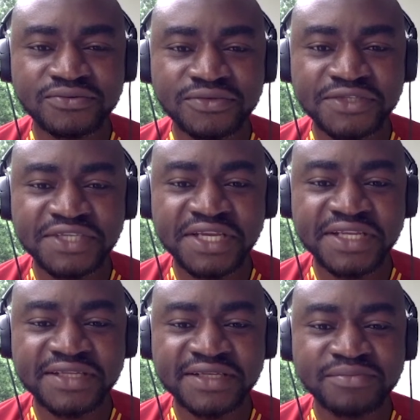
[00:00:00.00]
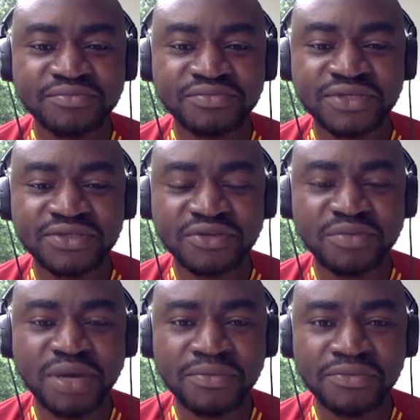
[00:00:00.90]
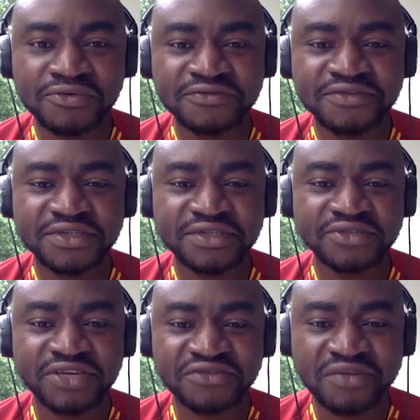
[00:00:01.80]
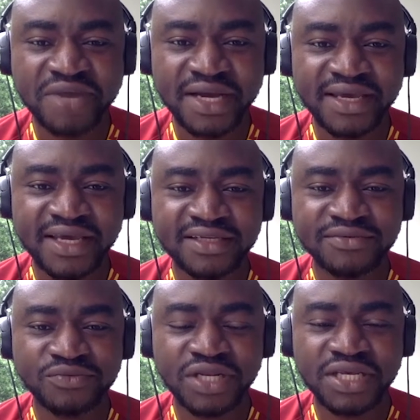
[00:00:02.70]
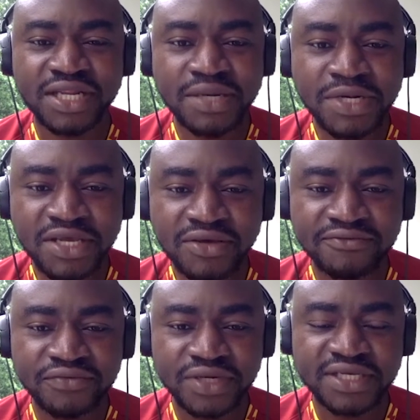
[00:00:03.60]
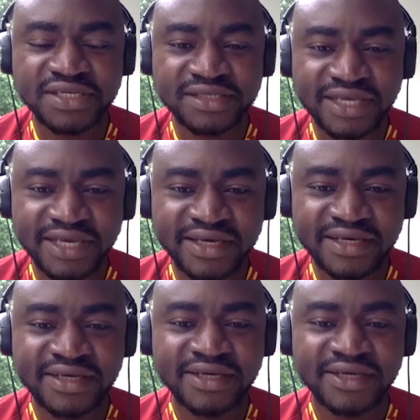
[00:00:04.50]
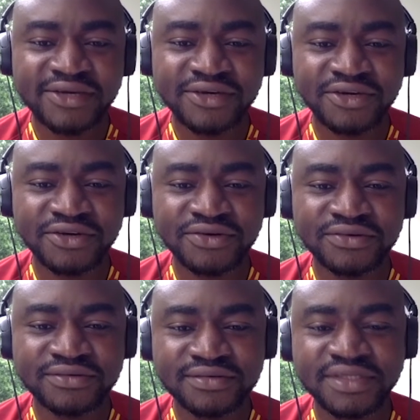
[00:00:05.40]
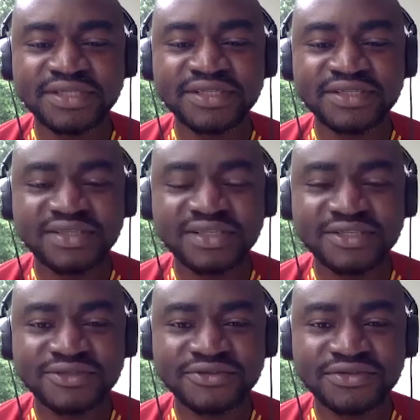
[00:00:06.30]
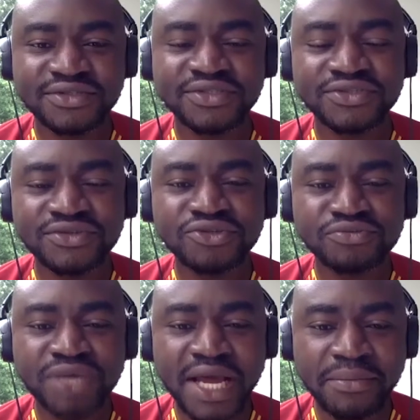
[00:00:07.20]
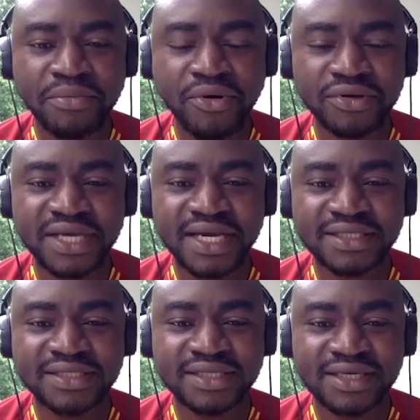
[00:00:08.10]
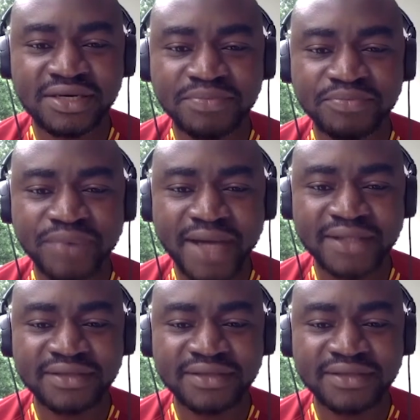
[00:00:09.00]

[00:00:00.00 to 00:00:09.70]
seeing the summer moves, the transfer market. Will he leave? Will he stay? This is going to be an important part